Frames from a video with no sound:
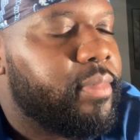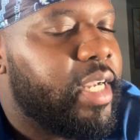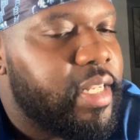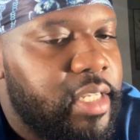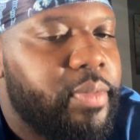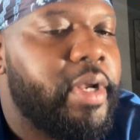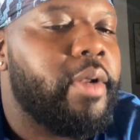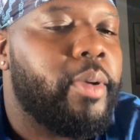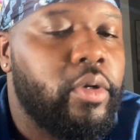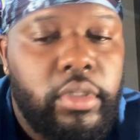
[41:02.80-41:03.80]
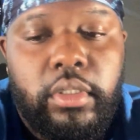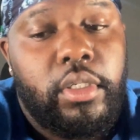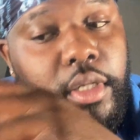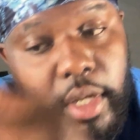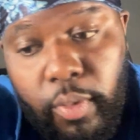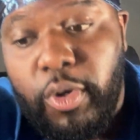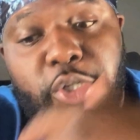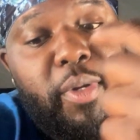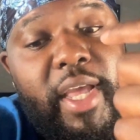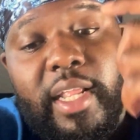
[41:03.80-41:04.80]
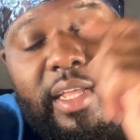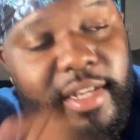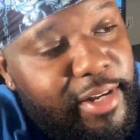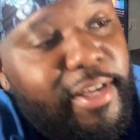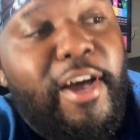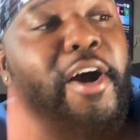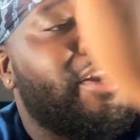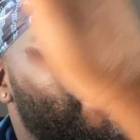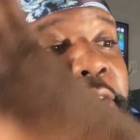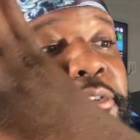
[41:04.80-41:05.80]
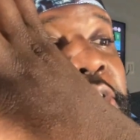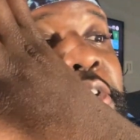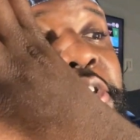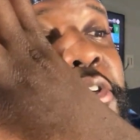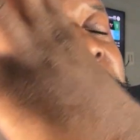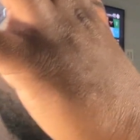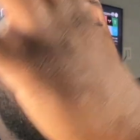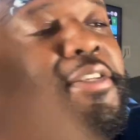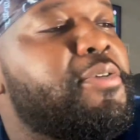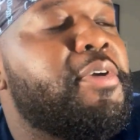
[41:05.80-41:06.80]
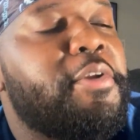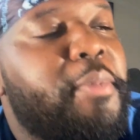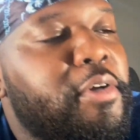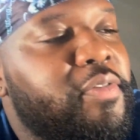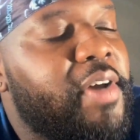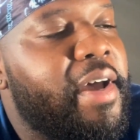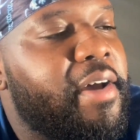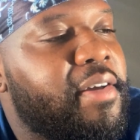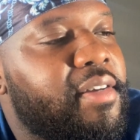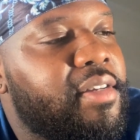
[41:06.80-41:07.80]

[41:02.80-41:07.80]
Content ready to post. Once you edit, all that goes to your general content ready to post file.